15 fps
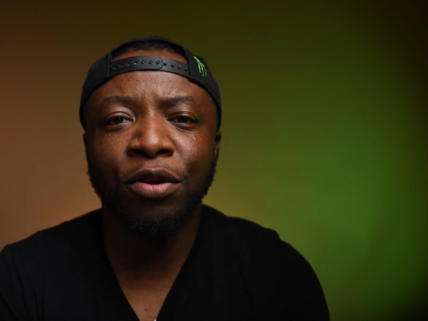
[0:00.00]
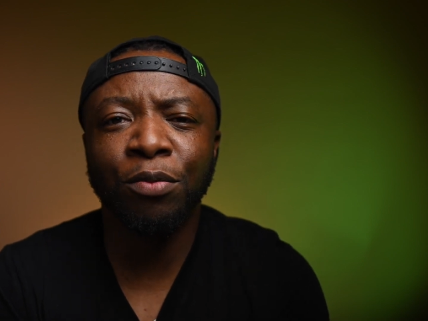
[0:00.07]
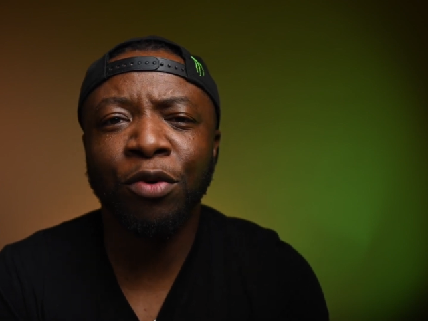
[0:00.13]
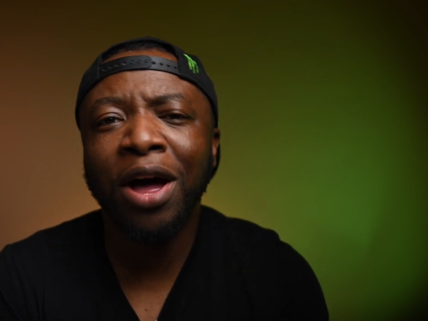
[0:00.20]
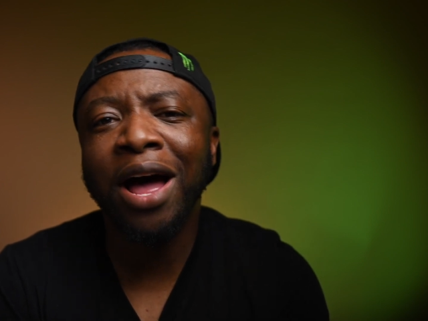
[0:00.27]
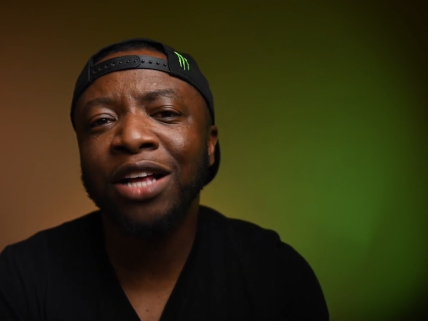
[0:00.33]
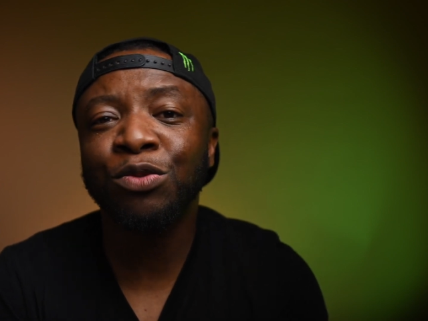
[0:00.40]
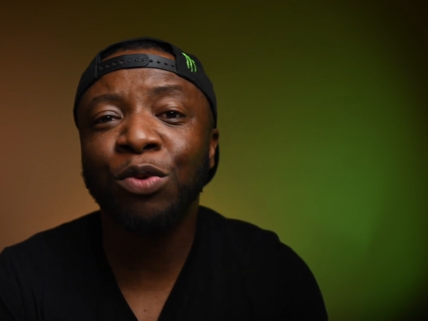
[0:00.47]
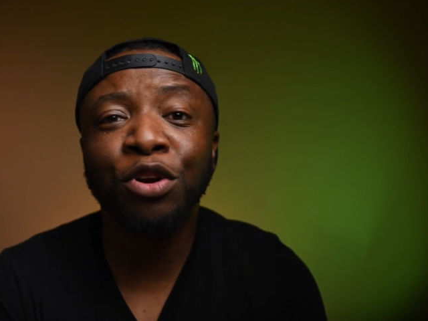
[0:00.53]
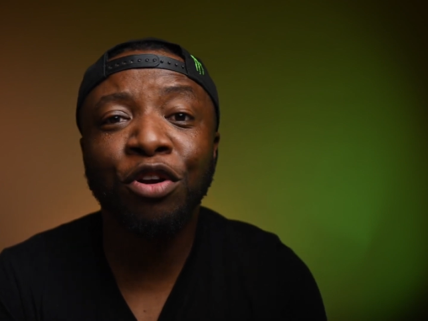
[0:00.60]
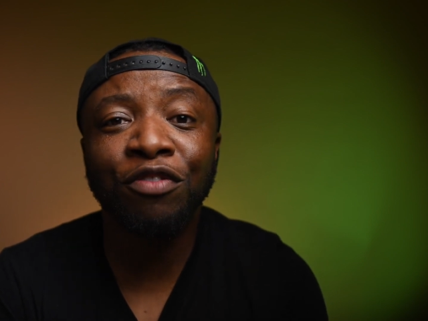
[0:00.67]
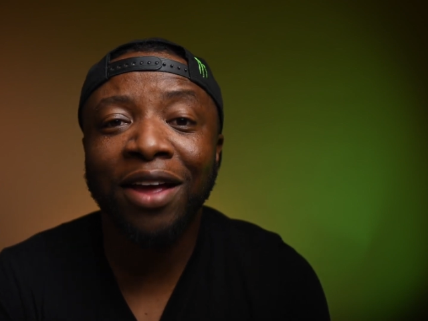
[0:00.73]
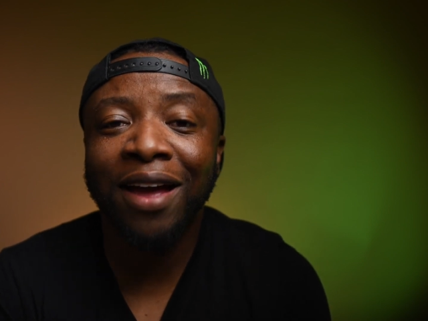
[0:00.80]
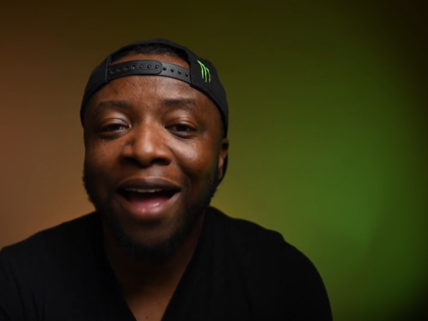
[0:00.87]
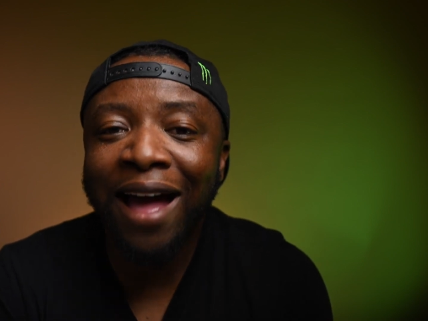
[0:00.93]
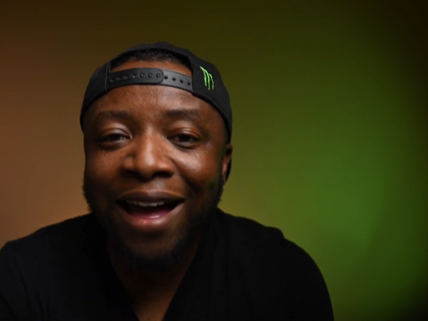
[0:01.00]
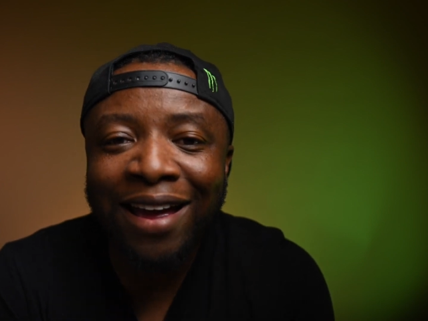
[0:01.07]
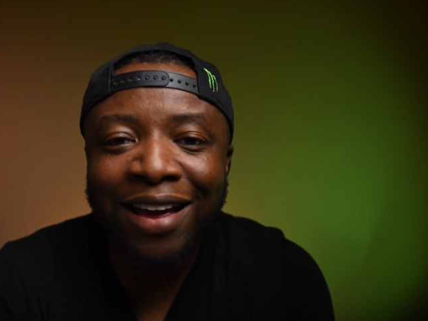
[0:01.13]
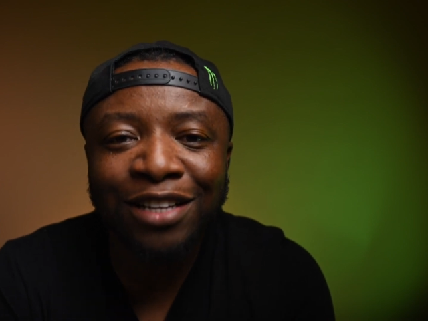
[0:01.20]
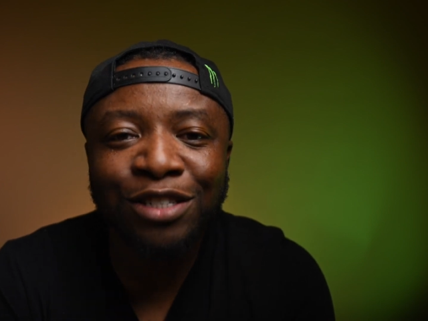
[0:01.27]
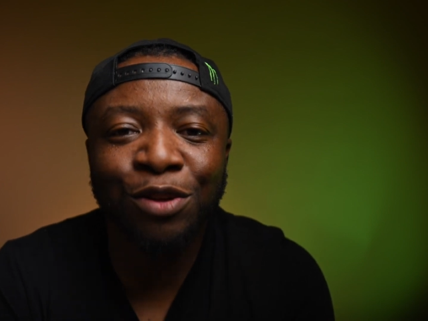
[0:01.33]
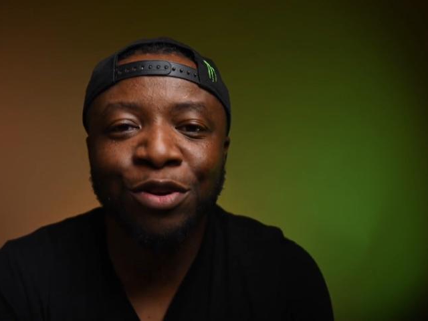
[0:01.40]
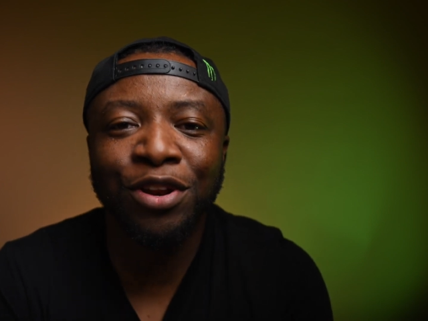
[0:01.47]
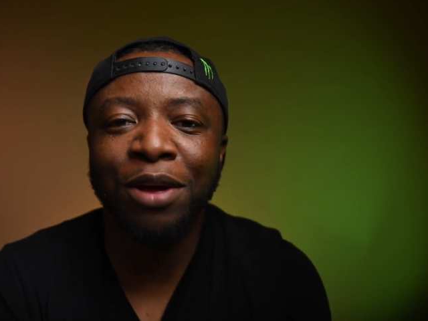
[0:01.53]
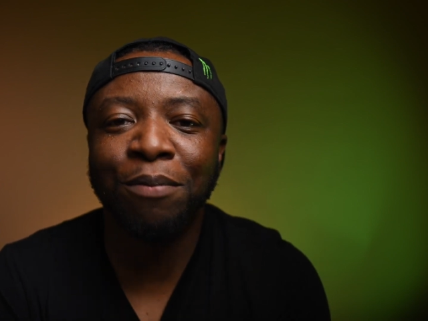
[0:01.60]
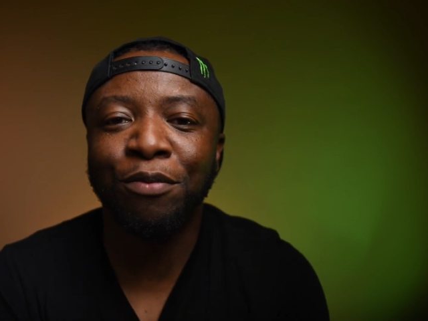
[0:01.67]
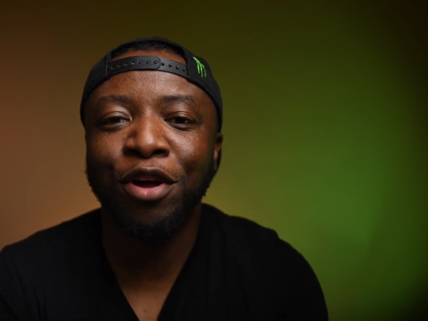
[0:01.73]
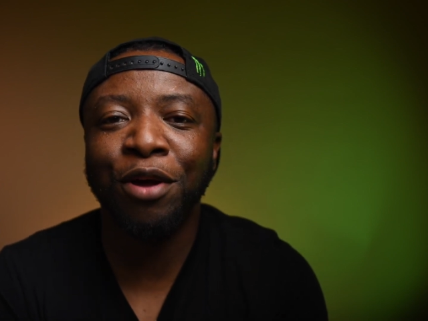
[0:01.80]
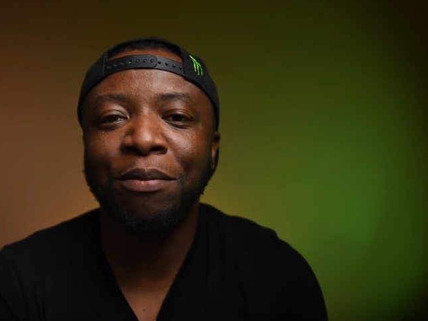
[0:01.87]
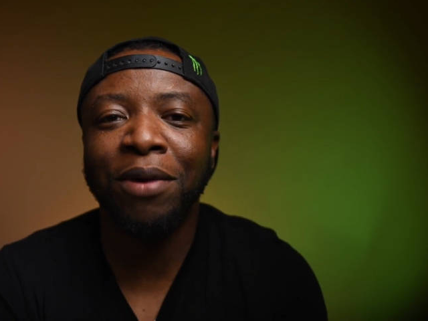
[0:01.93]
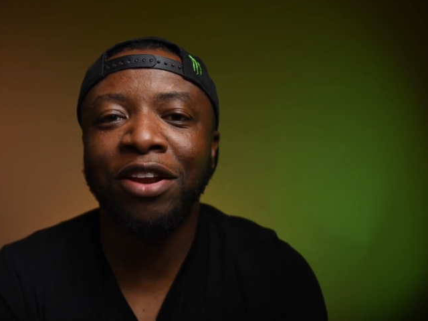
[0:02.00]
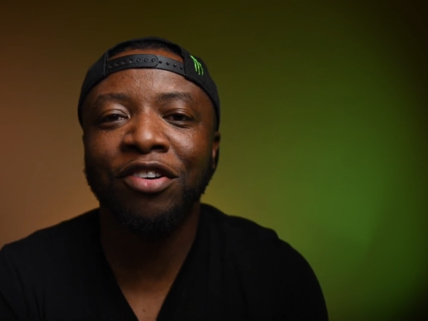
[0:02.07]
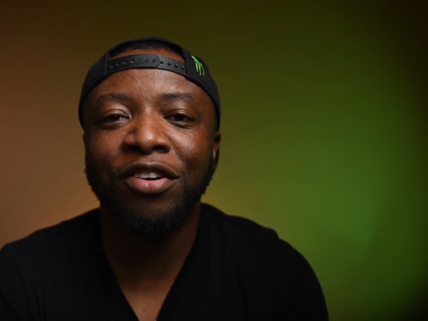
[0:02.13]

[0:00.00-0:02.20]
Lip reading: but has one of the highest unemployment